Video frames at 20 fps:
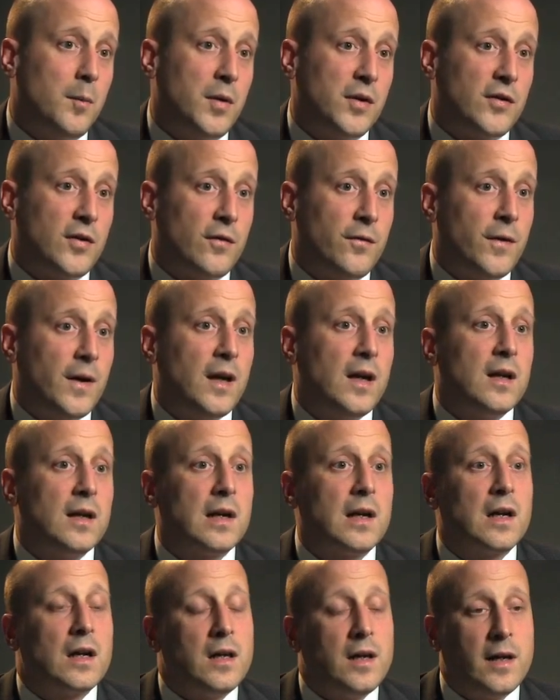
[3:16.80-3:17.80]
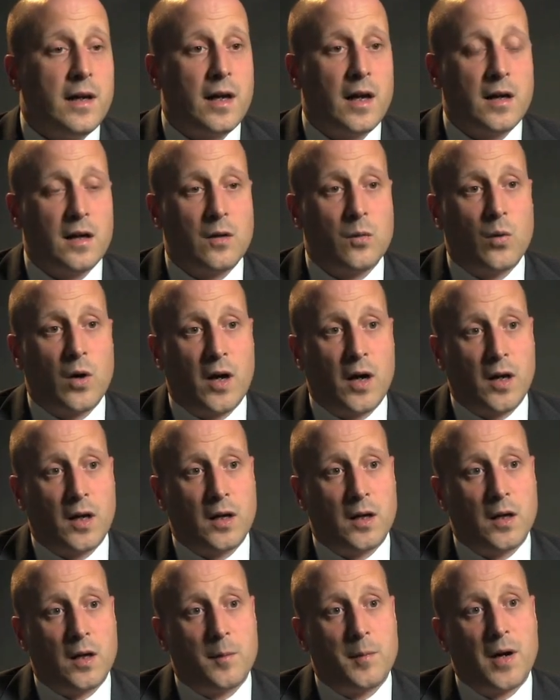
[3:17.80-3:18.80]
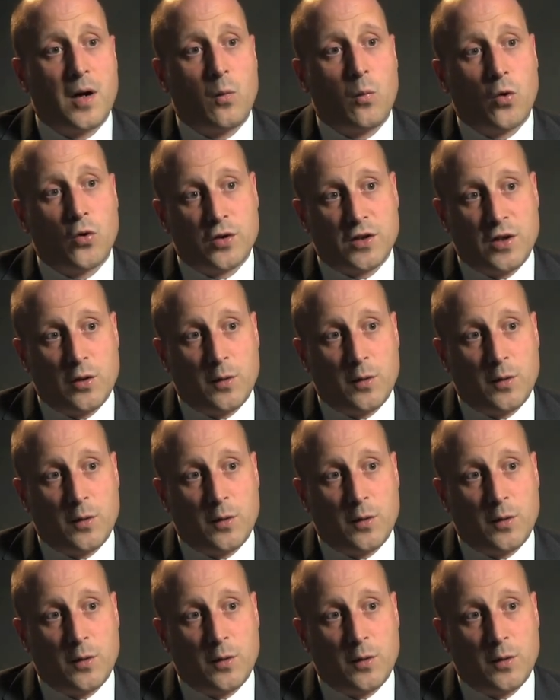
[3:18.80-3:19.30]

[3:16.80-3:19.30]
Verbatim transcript: but to think in a clear headed way about what